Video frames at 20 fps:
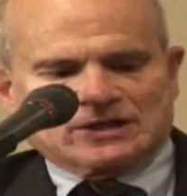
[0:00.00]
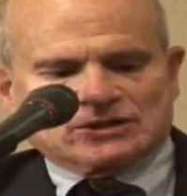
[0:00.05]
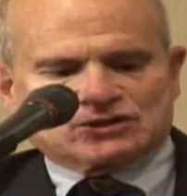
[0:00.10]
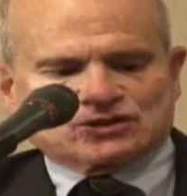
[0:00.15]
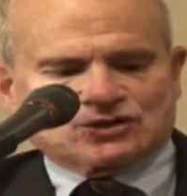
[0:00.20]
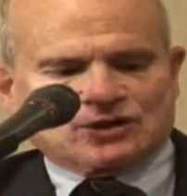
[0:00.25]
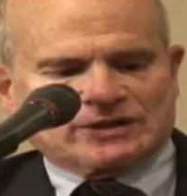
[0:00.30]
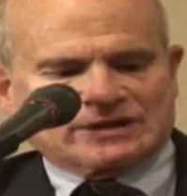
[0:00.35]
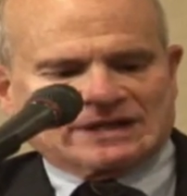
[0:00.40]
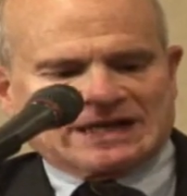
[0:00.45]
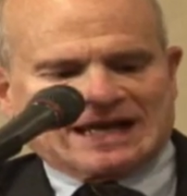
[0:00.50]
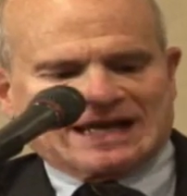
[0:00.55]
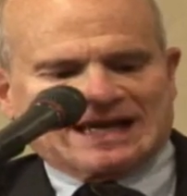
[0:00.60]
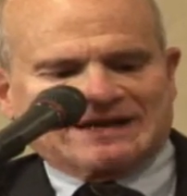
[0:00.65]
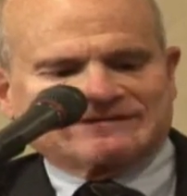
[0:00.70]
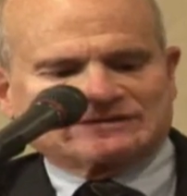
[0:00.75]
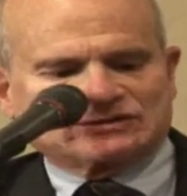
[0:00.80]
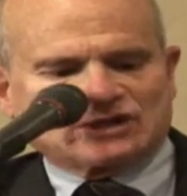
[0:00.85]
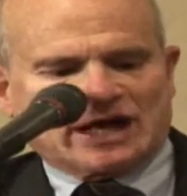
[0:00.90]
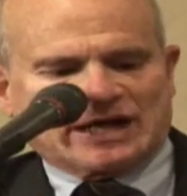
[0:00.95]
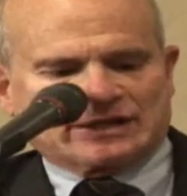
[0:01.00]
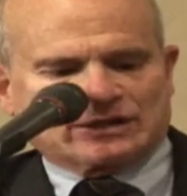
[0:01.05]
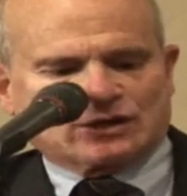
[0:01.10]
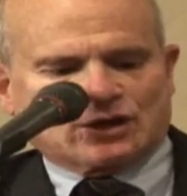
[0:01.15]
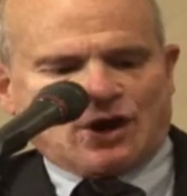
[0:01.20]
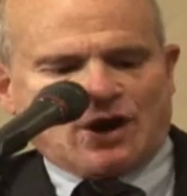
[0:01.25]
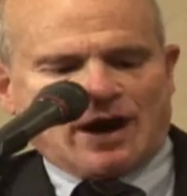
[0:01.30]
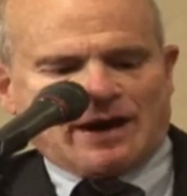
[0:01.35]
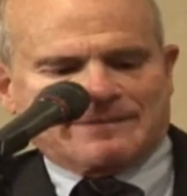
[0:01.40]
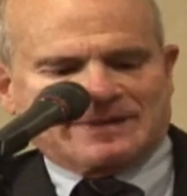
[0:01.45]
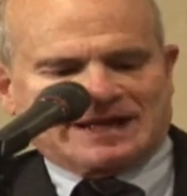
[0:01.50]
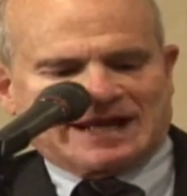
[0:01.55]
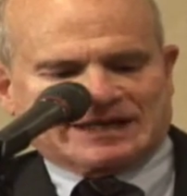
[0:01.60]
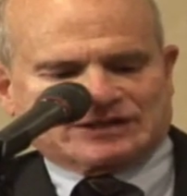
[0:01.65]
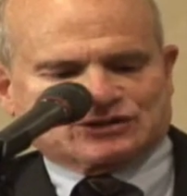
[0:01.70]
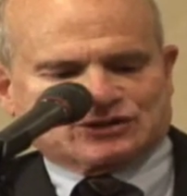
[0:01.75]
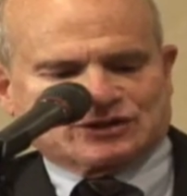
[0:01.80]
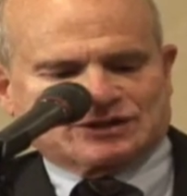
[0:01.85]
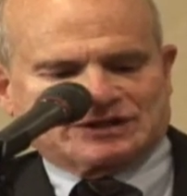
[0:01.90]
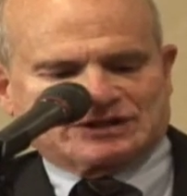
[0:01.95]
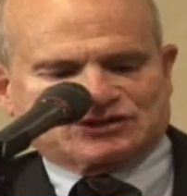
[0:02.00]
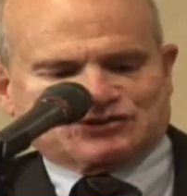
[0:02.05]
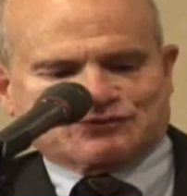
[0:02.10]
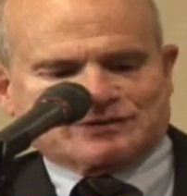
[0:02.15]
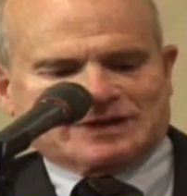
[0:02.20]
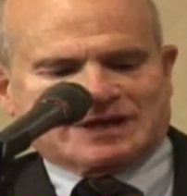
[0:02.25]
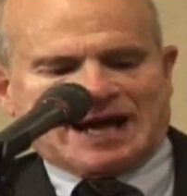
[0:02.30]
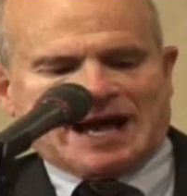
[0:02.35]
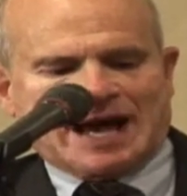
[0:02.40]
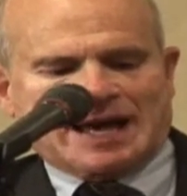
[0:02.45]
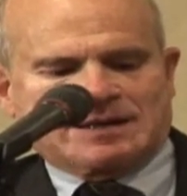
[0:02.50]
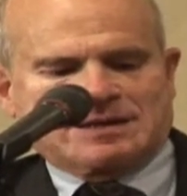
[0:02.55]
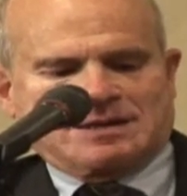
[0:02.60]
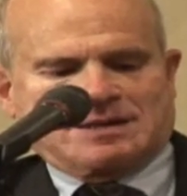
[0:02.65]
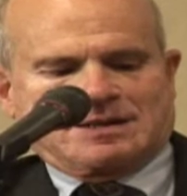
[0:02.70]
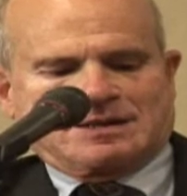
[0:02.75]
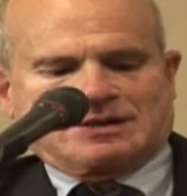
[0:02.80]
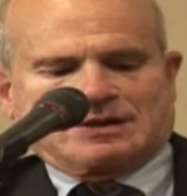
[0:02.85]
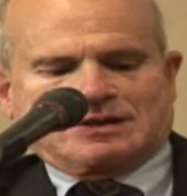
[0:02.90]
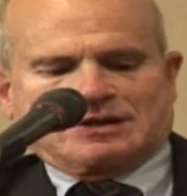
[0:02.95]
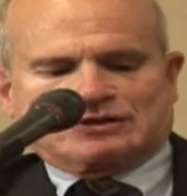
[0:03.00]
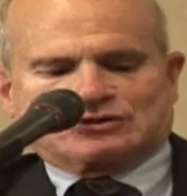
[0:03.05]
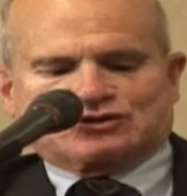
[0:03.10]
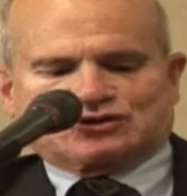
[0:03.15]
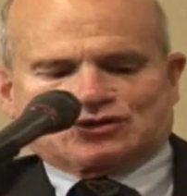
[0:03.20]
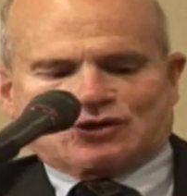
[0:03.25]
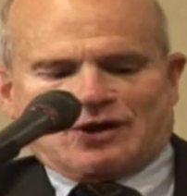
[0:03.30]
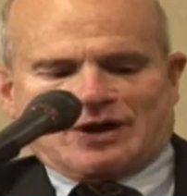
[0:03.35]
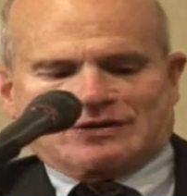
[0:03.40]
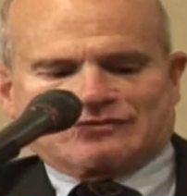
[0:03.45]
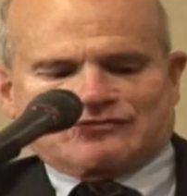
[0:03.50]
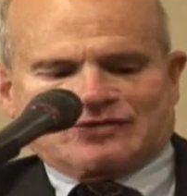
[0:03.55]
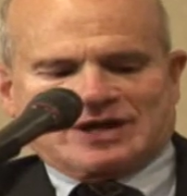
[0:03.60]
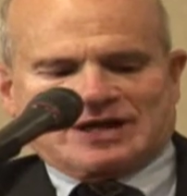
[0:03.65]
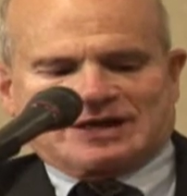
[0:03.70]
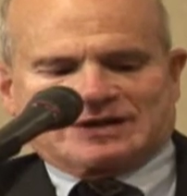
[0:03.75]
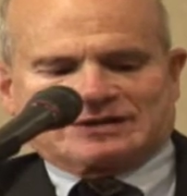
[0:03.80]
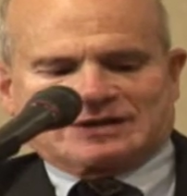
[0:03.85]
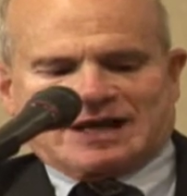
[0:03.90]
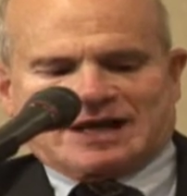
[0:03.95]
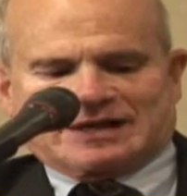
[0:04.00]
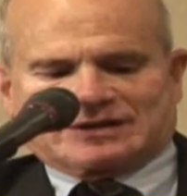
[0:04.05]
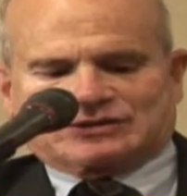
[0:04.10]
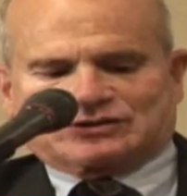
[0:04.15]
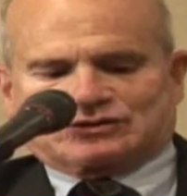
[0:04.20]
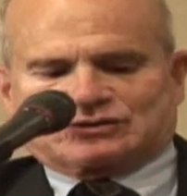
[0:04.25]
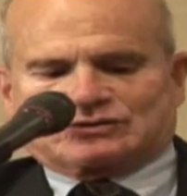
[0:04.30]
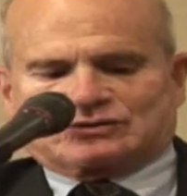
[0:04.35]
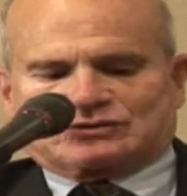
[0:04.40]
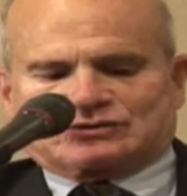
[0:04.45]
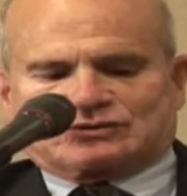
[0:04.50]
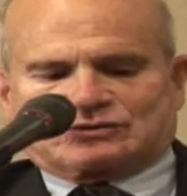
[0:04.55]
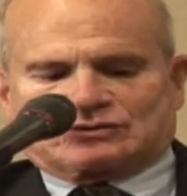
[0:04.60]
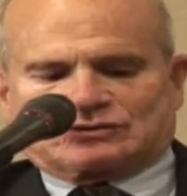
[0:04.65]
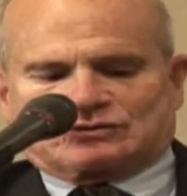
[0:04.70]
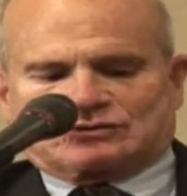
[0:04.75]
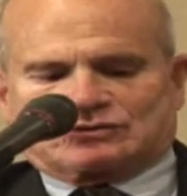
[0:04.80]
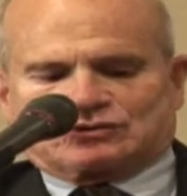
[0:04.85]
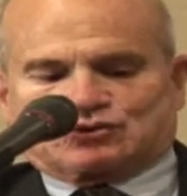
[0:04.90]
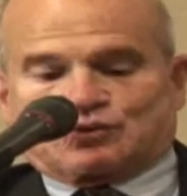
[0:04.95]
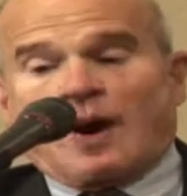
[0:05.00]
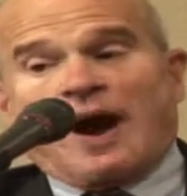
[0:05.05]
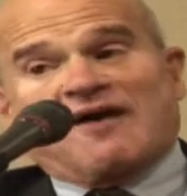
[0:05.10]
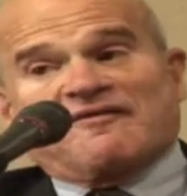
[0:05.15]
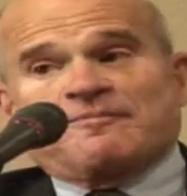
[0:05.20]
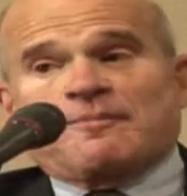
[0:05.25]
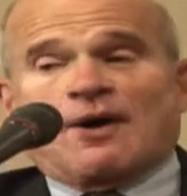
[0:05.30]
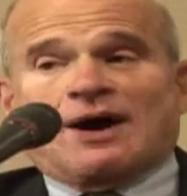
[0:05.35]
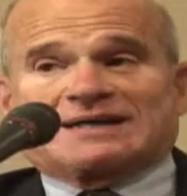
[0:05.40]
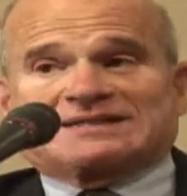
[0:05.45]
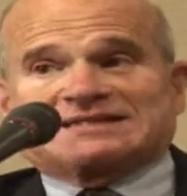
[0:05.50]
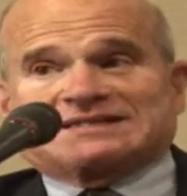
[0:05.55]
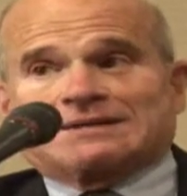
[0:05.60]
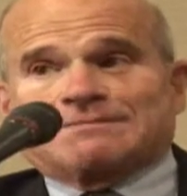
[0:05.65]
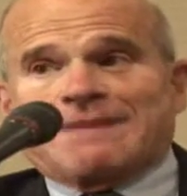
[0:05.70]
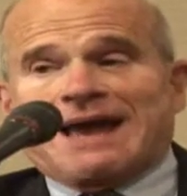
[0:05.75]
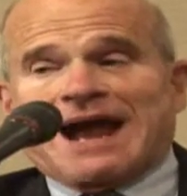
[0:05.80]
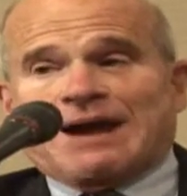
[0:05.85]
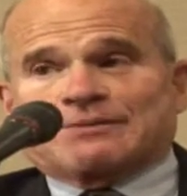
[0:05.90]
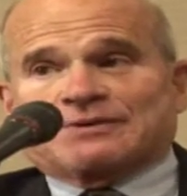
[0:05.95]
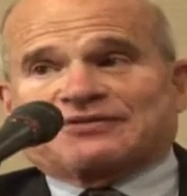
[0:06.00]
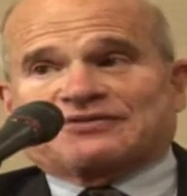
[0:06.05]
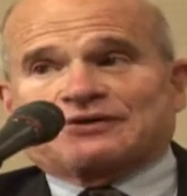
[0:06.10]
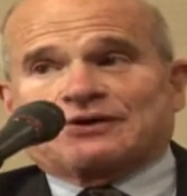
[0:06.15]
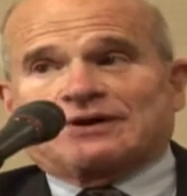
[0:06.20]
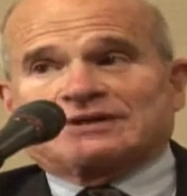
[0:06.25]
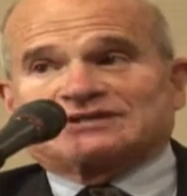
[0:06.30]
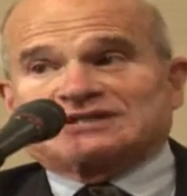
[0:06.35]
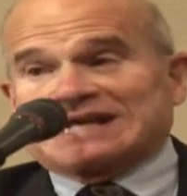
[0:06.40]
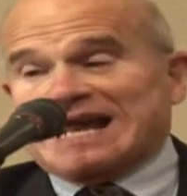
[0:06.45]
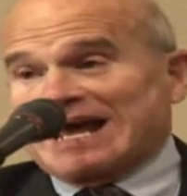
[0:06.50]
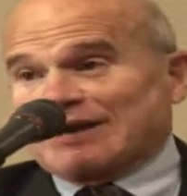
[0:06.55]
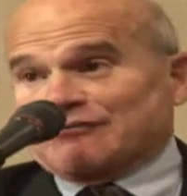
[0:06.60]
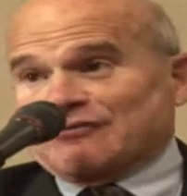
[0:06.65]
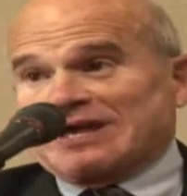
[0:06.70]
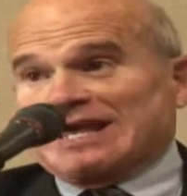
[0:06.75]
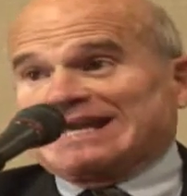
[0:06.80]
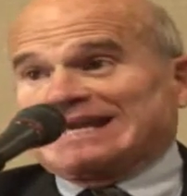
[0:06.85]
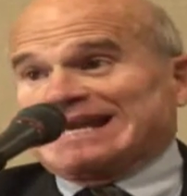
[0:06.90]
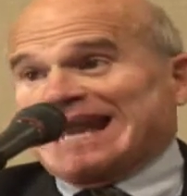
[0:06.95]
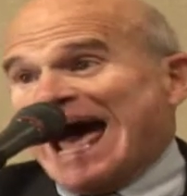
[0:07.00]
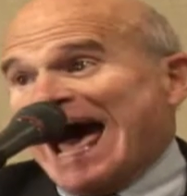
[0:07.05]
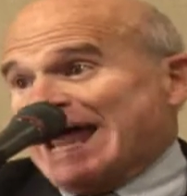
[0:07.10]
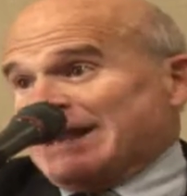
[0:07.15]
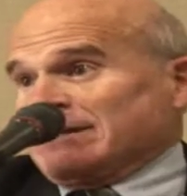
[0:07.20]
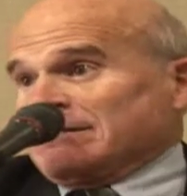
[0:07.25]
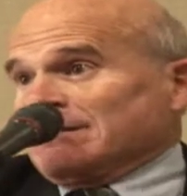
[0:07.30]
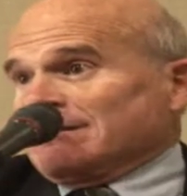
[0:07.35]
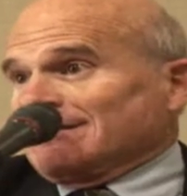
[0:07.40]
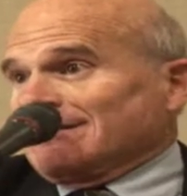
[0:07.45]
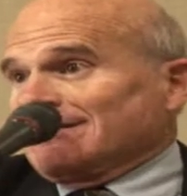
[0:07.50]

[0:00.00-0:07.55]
Sean and I have a lot in common, actually, in this regard. Sean ran 12 Boston marathons, and I ran none,